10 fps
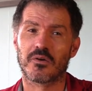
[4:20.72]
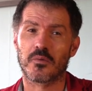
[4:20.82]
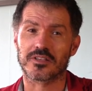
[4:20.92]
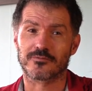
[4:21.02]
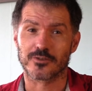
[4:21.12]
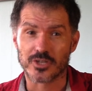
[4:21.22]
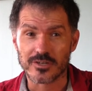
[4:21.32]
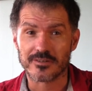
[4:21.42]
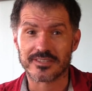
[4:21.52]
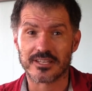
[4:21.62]
What's for
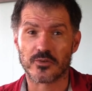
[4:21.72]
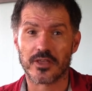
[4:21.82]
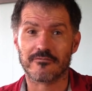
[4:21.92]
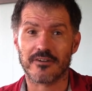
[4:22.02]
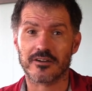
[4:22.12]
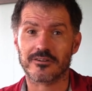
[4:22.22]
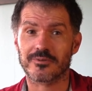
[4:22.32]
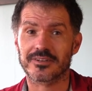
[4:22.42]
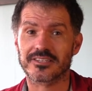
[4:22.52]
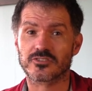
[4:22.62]
sure that Greek fire
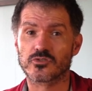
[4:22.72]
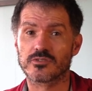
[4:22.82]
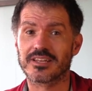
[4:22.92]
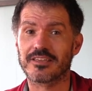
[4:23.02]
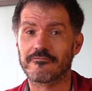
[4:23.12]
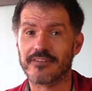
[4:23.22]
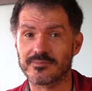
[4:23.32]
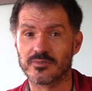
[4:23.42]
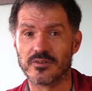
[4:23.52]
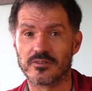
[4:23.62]
was extremely
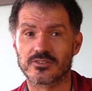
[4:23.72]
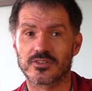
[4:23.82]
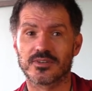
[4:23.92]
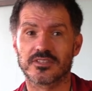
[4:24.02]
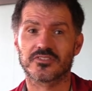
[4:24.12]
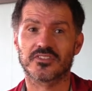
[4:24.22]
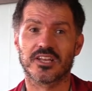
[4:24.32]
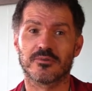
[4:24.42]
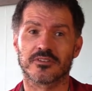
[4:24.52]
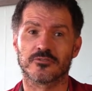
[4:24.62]
flammable, so when the
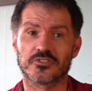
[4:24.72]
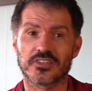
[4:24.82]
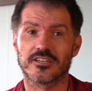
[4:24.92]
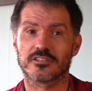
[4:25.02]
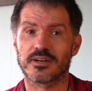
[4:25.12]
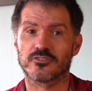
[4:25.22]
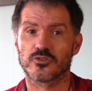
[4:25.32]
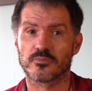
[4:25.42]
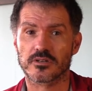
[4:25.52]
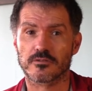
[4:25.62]
city was under siege by a
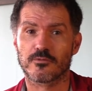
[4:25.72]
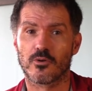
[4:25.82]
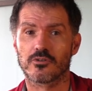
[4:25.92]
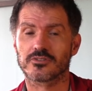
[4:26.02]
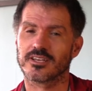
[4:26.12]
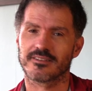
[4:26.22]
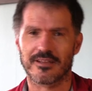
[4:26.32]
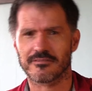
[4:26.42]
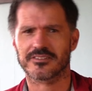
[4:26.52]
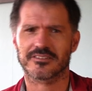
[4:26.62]
superior force and
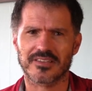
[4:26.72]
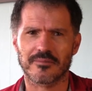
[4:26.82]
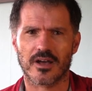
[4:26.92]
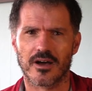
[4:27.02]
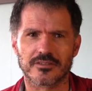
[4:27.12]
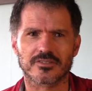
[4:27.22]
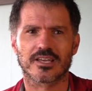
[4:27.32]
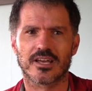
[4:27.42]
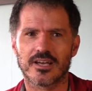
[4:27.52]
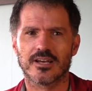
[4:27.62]
everything seemed
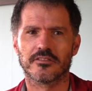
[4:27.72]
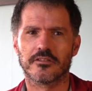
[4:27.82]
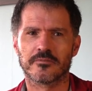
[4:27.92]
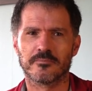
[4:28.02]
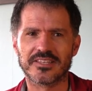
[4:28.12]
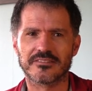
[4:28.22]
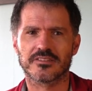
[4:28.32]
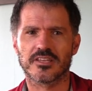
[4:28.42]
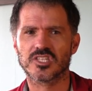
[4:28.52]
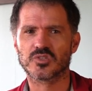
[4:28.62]
lost, the
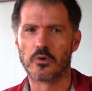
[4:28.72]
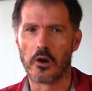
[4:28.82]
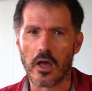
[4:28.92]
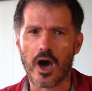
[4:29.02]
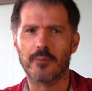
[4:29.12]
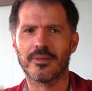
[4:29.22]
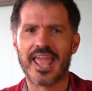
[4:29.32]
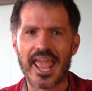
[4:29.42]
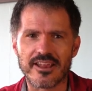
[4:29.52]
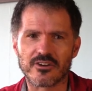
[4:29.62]
Byzantines would
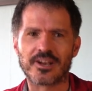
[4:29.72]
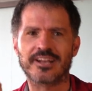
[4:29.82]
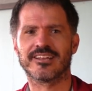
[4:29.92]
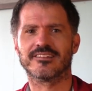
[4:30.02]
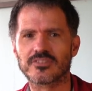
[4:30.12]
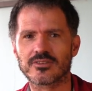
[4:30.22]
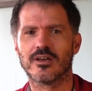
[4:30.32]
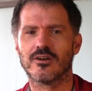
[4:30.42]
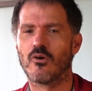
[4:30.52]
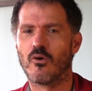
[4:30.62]
lob hand grenades,
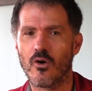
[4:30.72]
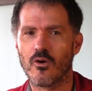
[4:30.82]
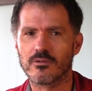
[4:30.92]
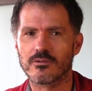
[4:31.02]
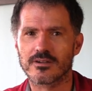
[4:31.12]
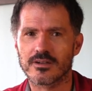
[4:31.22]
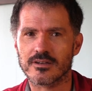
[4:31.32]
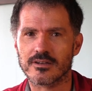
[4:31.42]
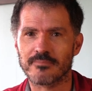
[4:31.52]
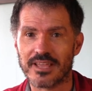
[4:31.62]
all
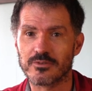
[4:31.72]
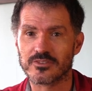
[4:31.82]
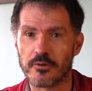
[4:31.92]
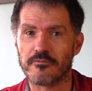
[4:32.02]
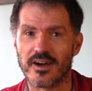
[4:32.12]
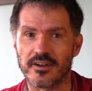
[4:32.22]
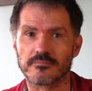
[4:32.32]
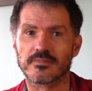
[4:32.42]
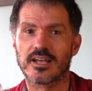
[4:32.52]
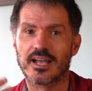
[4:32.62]
uh, made with Greek fire,